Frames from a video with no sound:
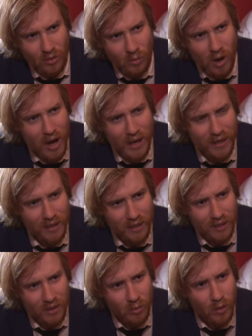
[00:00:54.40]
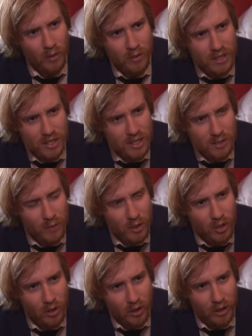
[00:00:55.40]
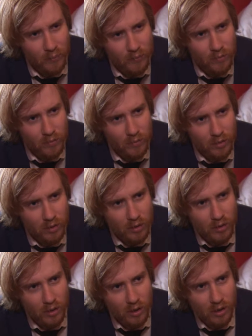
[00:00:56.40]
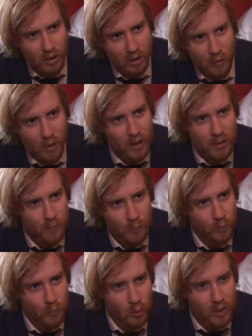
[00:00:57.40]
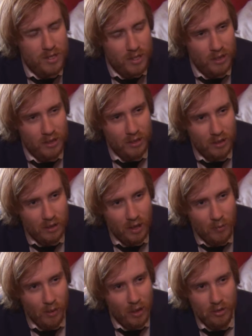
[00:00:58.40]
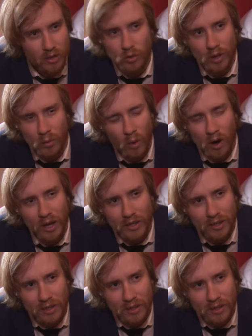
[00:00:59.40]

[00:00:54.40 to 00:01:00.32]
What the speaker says: Why? Why would they test my urine? I'm not in prison. I'm allowed to do what I want.